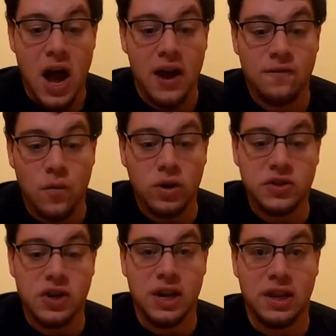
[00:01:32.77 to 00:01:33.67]

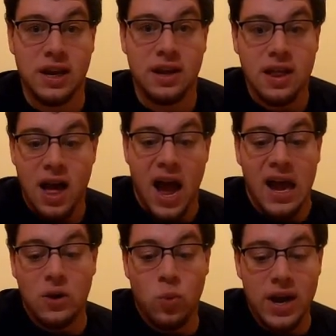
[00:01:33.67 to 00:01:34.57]
Unfortunately,
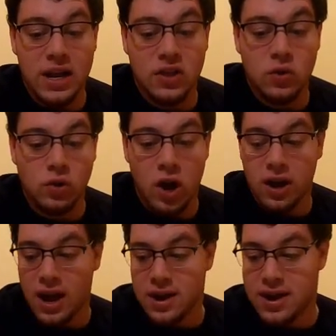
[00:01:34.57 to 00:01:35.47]
I waited too
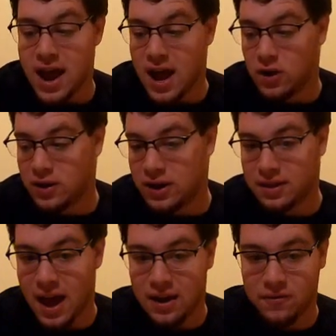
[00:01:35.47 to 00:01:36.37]
long and now it
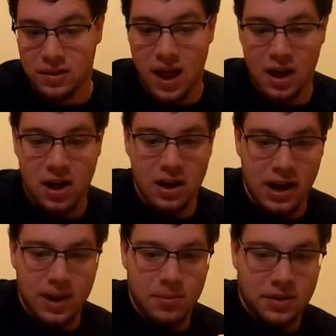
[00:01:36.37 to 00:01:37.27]
is out of stock
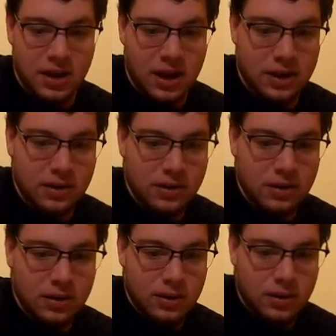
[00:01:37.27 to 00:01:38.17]
on Amazon.
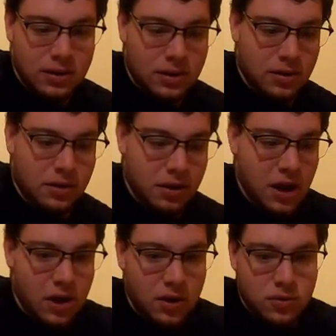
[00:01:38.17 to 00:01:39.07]

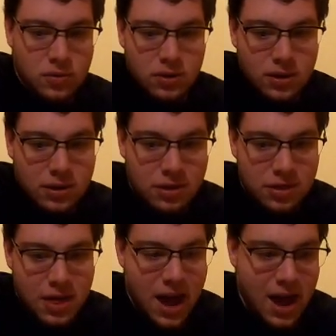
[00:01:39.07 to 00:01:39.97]
So
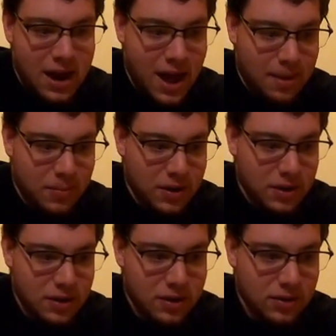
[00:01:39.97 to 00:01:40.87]
that
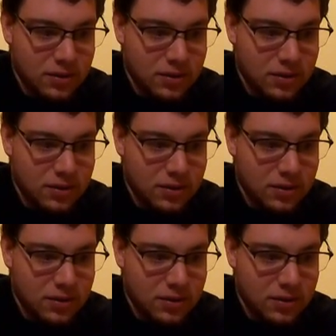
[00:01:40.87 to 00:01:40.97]
happened.